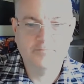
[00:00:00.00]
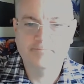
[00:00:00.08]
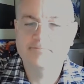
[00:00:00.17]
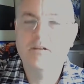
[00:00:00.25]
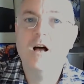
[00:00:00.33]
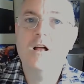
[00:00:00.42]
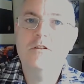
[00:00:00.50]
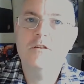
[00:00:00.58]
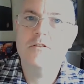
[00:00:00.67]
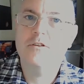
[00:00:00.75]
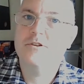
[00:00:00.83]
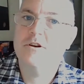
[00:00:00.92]

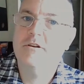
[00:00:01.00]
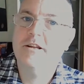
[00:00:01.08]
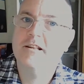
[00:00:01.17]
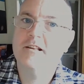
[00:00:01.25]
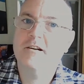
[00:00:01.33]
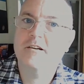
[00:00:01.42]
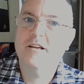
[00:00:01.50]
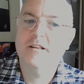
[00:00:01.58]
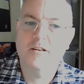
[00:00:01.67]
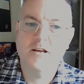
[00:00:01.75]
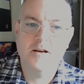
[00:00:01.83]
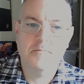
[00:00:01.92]
another Tony Clarkin
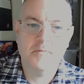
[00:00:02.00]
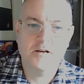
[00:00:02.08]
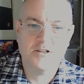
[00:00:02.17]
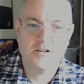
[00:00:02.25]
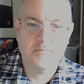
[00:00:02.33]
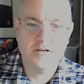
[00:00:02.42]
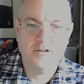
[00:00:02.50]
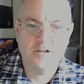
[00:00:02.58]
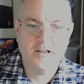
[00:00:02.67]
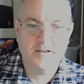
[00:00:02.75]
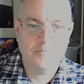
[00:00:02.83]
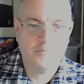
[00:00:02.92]
masterpiece
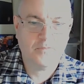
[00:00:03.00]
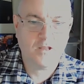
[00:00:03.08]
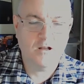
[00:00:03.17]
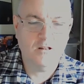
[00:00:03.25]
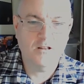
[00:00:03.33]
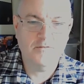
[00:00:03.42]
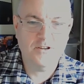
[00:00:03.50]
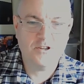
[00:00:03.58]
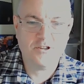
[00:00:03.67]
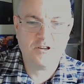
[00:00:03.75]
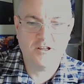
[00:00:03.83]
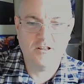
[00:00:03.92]
here. I love his
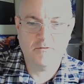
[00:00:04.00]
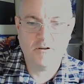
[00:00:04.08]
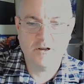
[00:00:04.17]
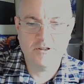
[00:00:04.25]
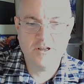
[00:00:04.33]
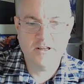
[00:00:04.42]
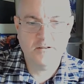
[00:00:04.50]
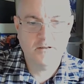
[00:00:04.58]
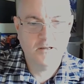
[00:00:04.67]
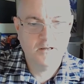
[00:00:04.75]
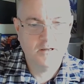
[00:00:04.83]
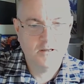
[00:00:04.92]
style of writing.
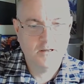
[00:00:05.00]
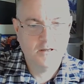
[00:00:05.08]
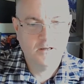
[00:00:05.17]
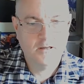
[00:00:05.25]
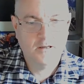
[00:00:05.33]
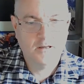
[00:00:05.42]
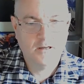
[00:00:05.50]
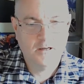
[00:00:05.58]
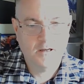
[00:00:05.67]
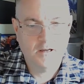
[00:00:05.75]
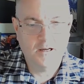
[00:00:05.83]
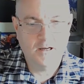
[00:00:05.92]

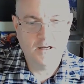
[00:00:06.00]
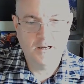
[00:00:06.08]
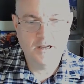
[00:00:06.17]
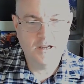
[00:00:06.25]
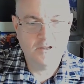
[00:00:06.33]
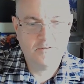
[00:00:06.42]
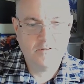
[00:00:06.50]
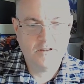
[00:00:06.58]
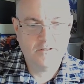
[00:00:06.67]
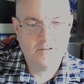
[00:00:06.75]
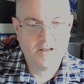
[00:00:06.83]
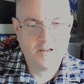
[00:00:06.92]
It's
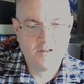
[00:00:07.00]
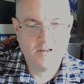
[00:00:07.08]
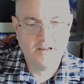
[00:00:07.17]
fantastic.